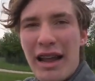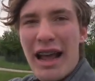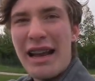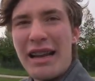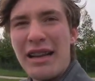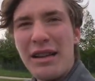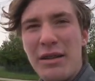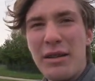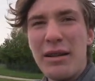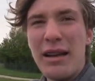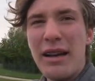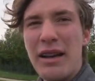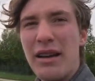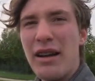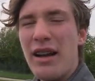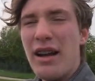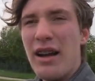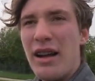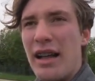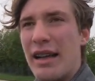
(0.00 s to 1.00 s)
gonna edit it together,
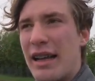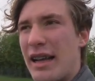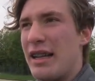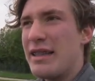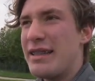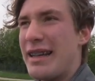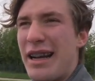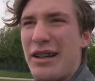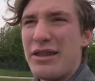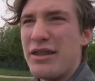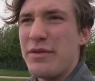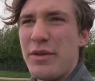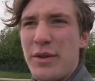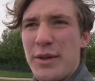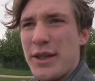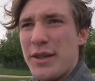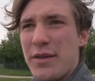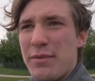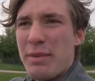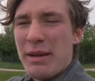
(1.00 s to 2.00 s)
like inside out, of you
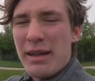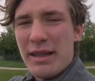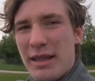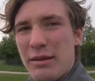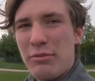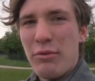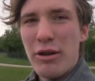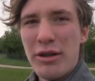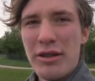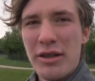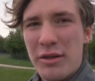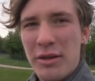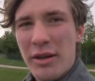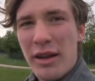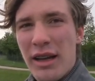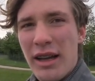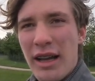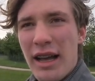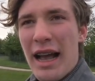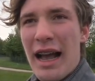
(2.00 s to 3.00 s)
just because they want to.
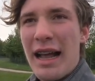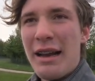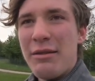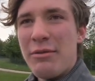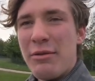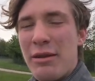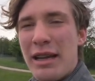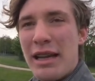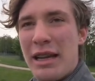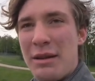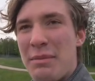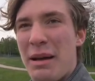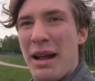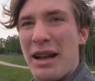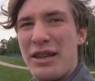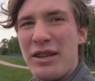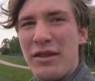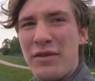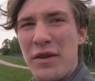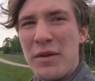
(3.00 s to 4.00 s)
And he
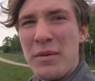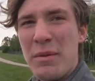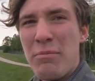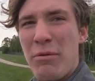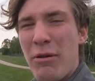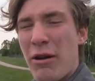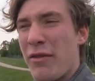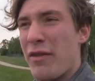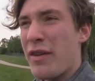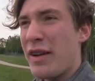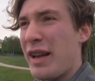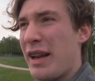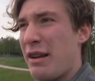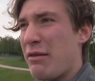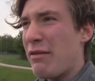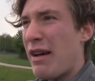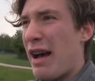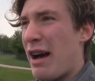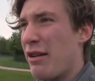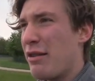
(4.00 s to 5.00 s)
managed to film it perfectly
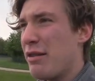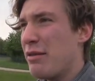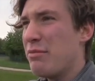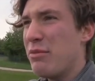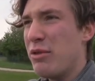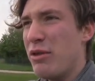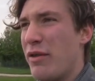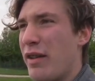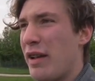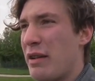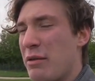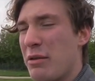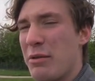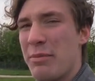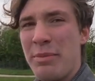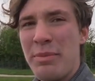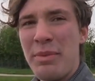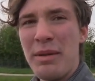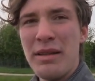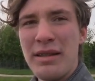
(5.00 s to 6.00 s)
without moving.
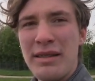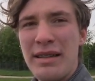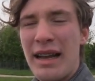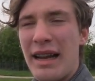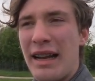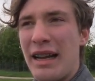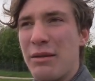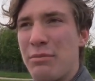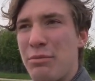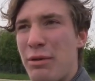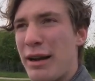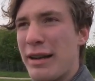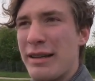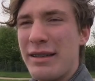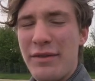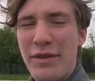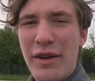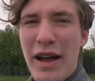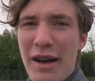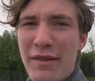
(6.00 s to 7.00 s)
We've been standing here
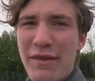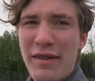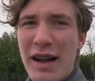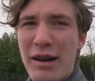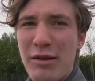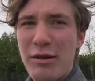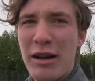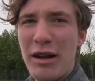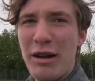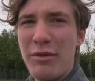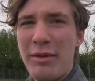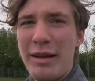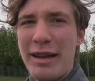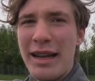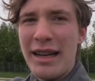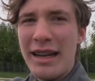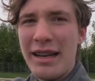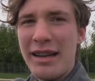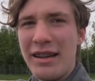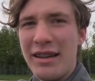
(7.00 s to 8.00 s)
practicing for half an hour now, and we
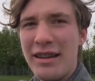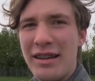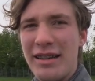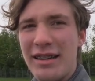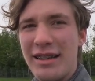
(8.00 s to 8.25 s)
did it.